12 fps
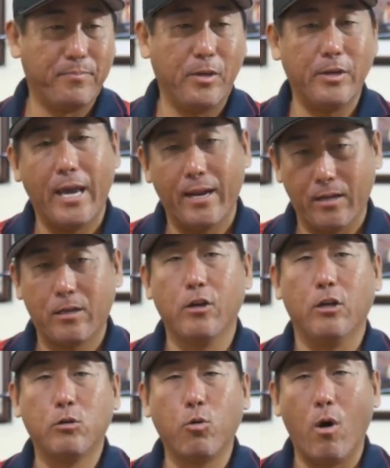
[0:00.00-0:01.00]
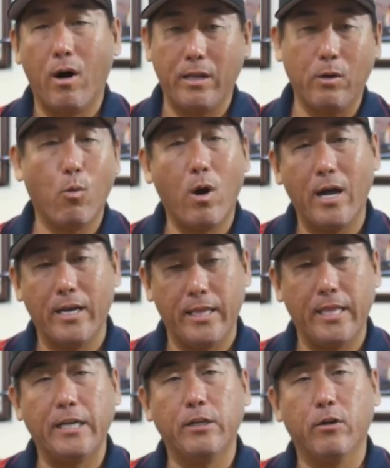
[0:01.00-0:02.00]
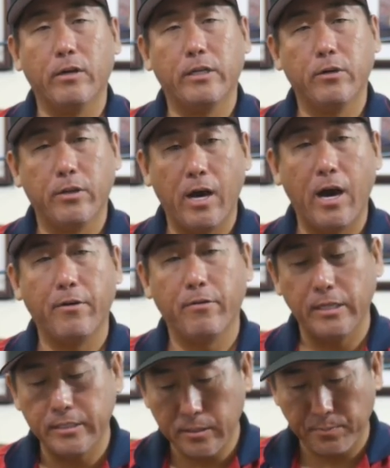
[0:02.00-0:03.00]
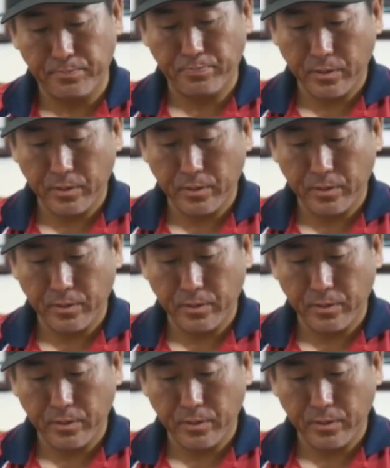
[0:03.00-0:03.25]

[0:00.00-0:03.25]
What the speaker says: You get a good quality one and then you're into the hundreds.